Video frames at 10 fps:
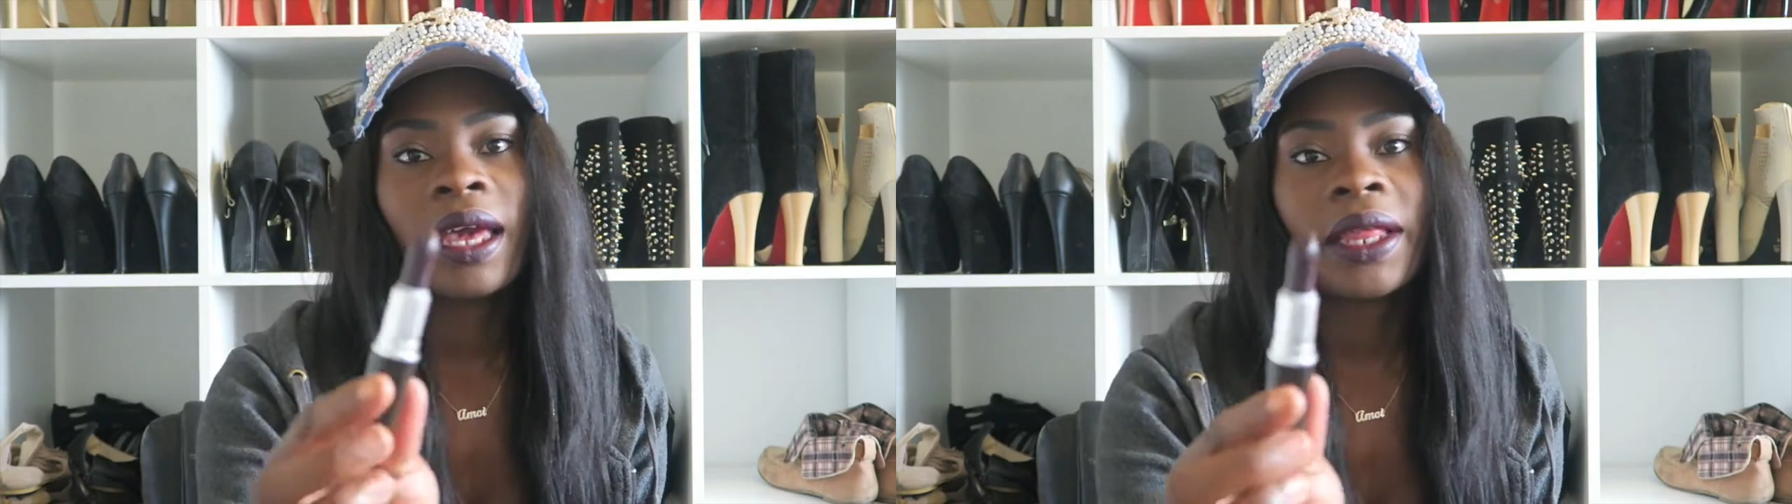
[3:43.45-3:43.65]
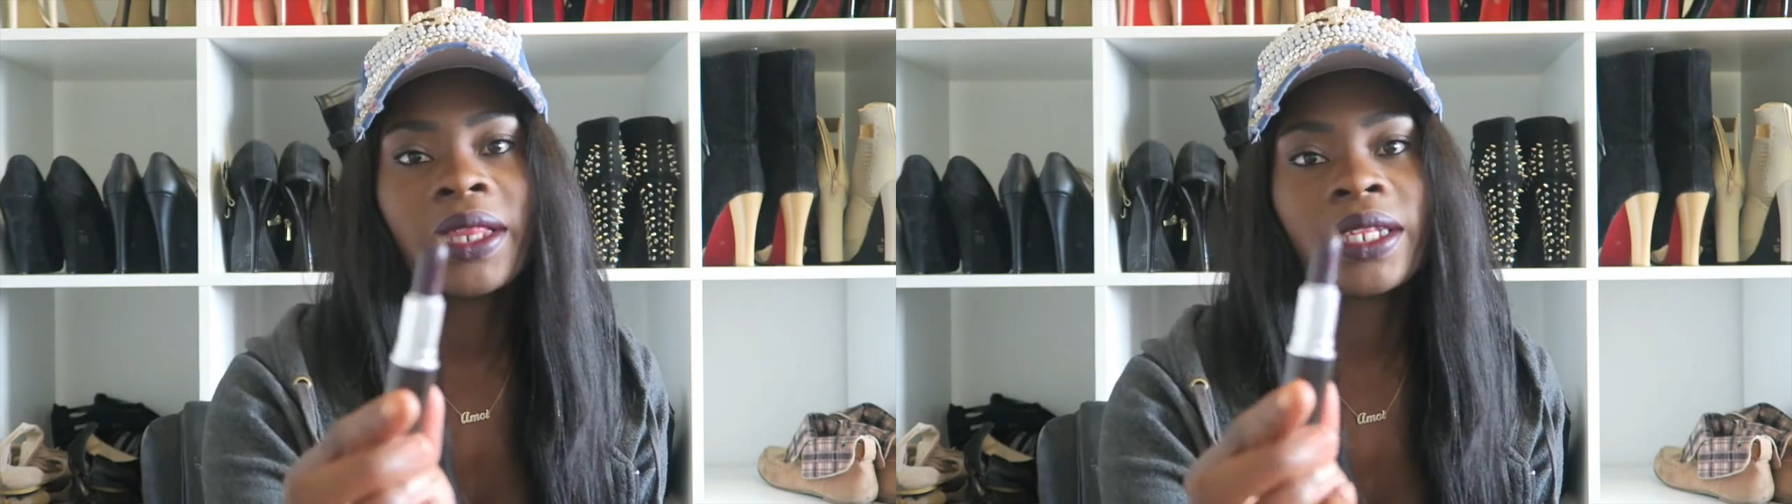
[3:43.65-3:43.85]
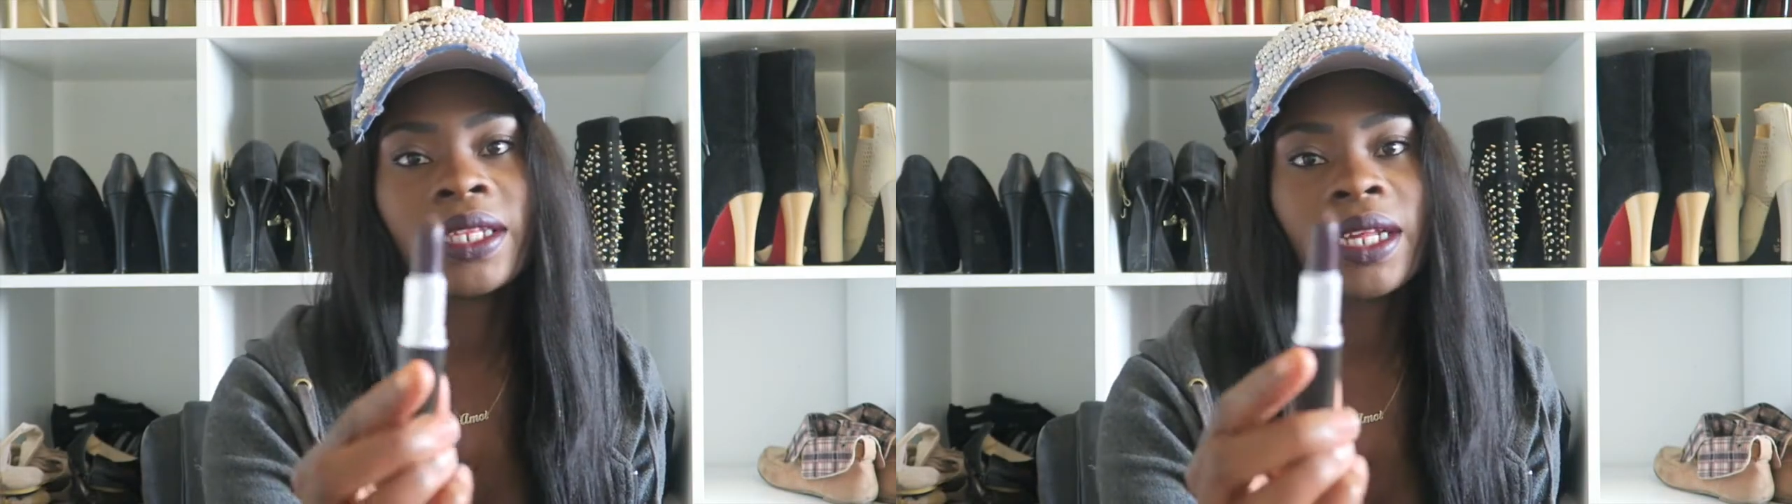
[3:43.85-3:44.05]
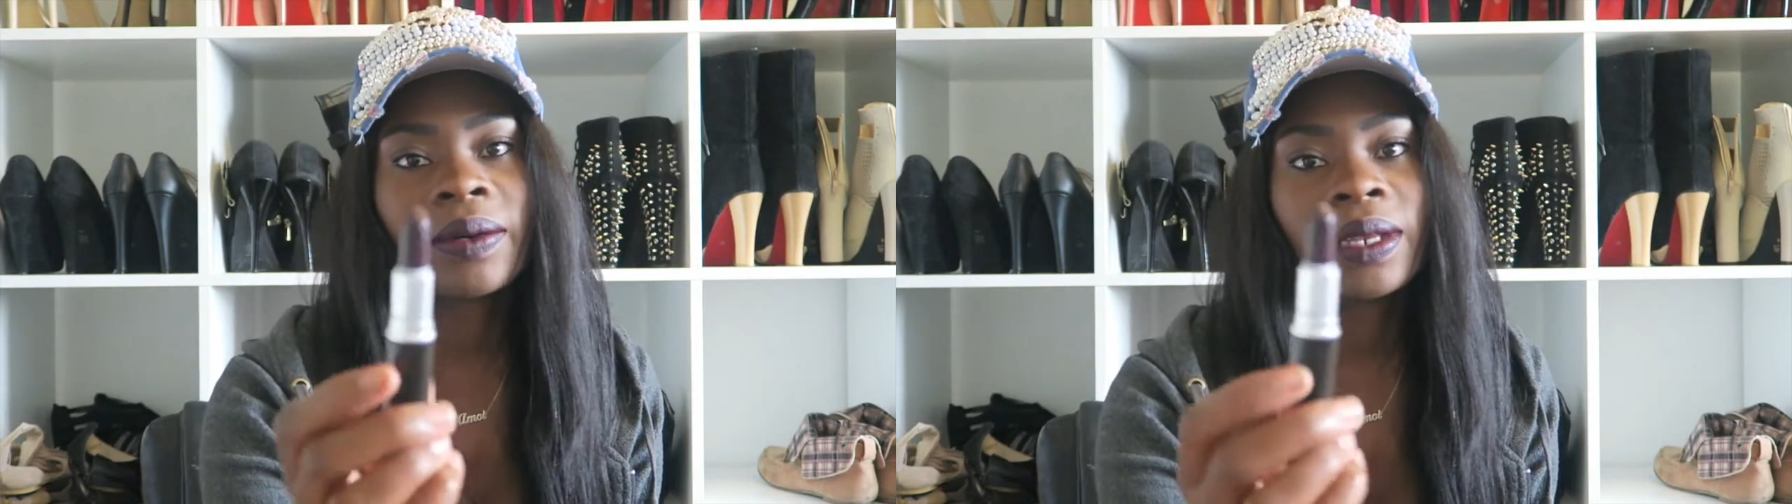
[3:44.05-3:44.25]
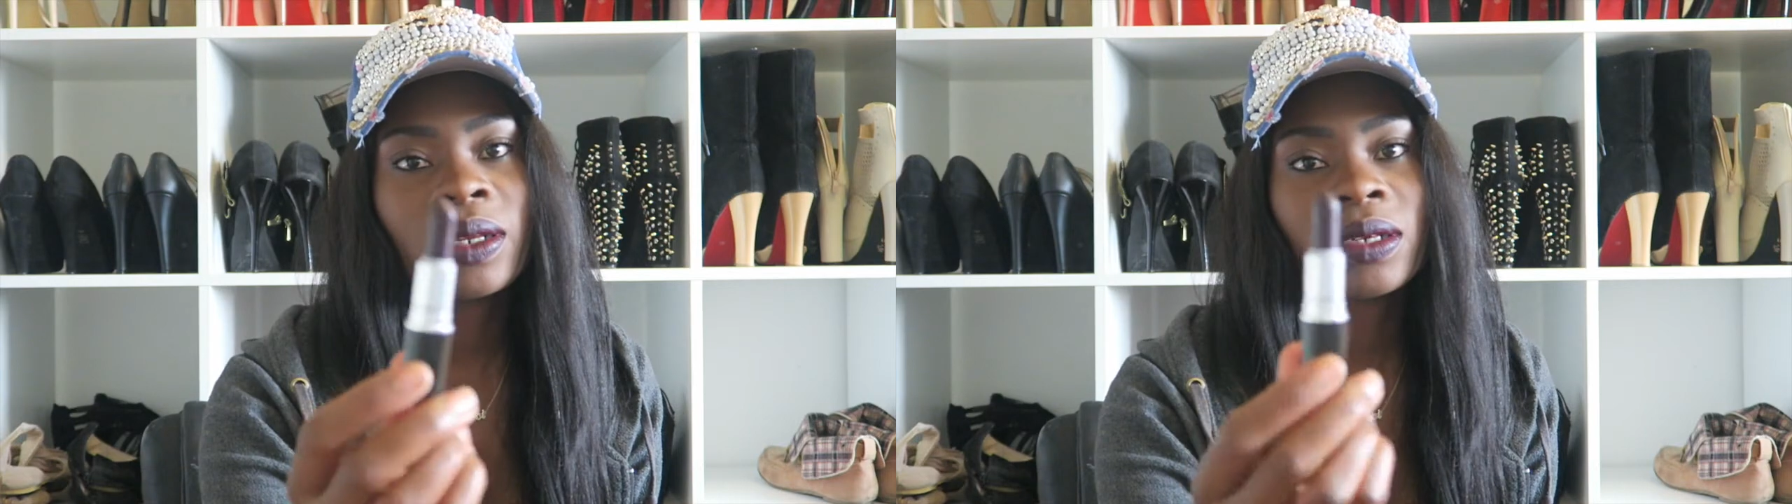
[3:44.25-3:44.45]
and this is
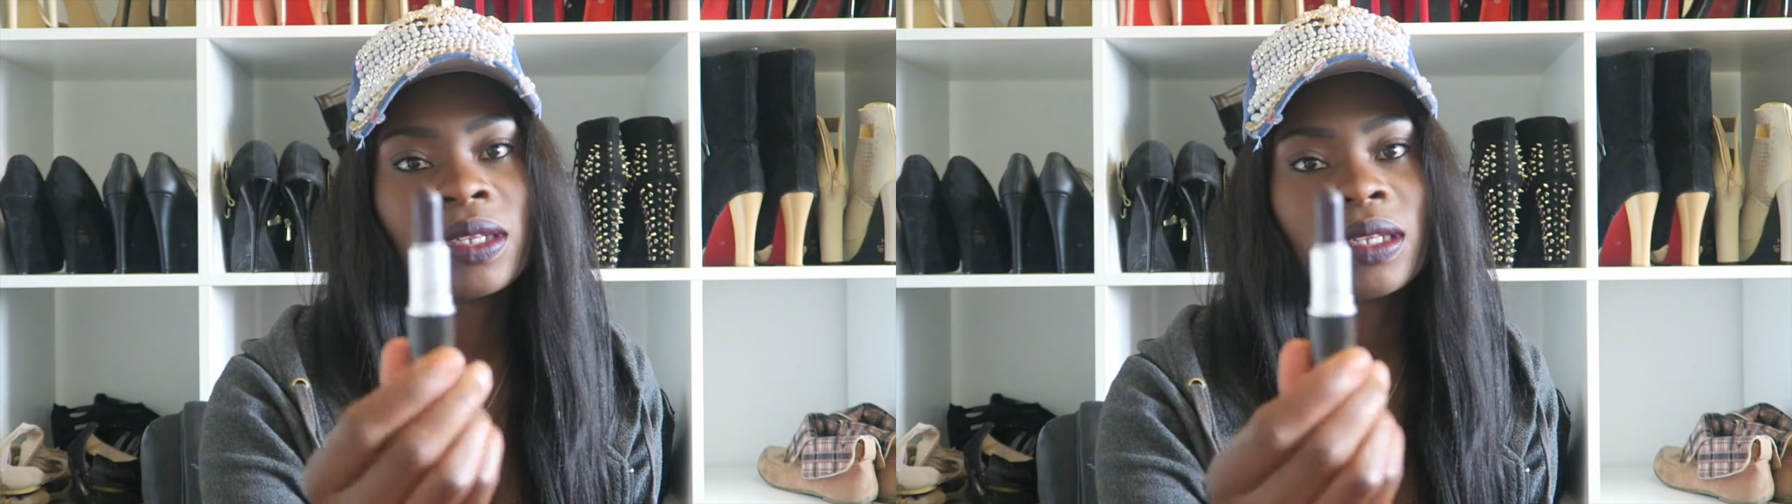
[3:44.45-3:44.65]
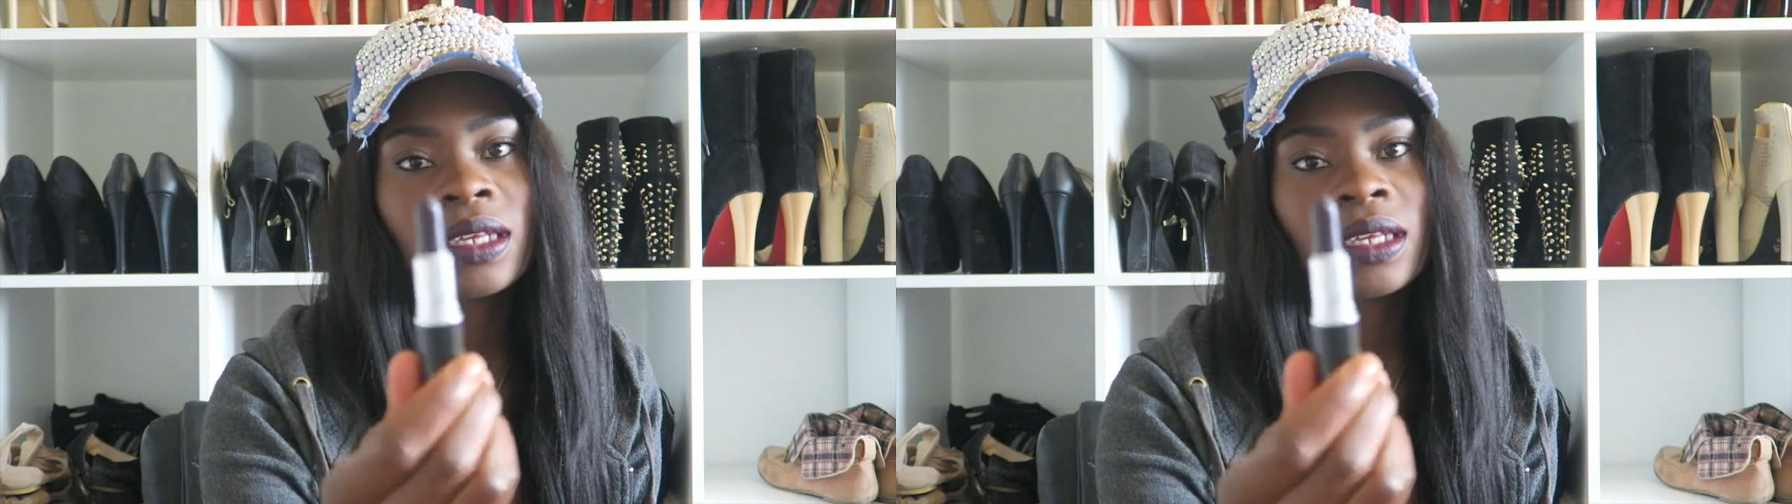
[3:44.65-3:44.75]
how it looks.